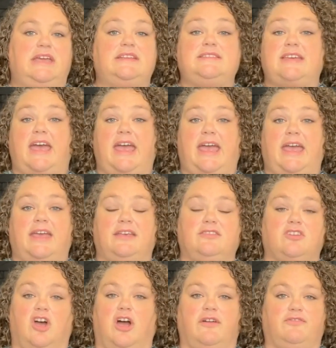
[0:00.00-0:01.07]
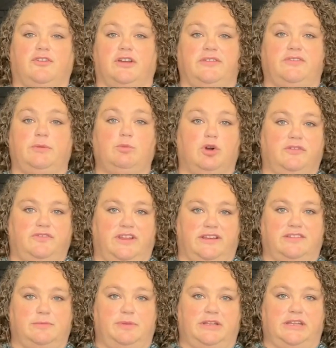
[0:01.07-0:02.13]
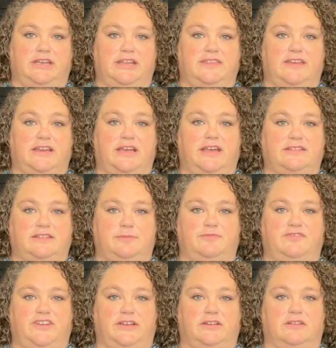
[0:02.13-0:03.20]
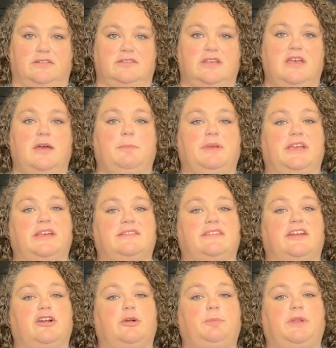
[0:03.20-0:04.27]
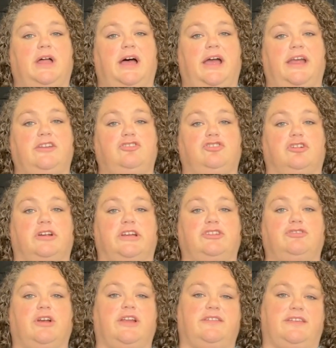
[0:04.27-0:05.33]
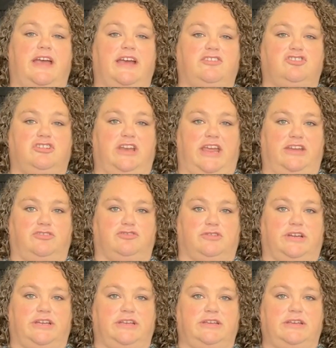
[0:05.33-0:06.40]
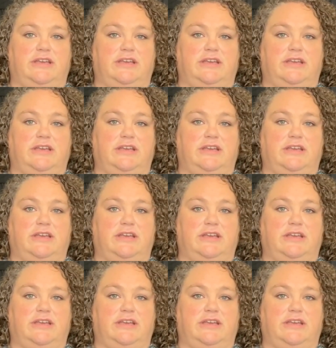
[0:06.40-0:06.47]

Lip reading: Tags offer even more flexibility than custom fields because they're applied during transaction entry